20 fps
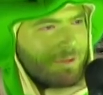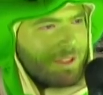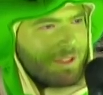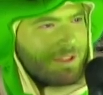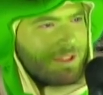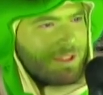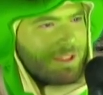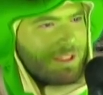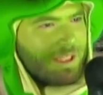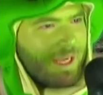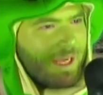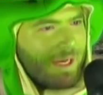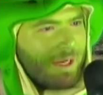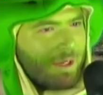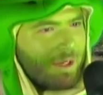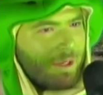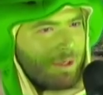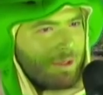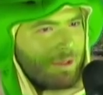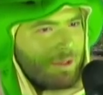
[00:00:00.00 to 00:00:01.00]
need to
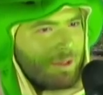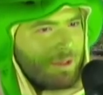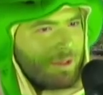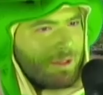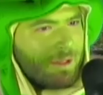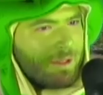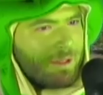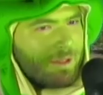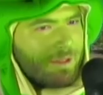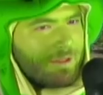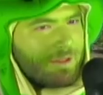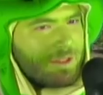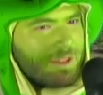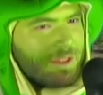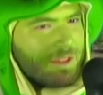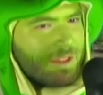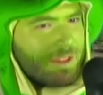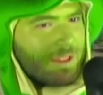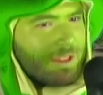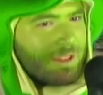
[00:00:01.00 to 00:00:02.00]
care
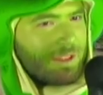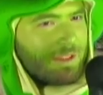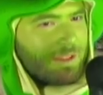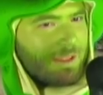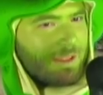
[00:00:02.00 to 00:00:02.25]
to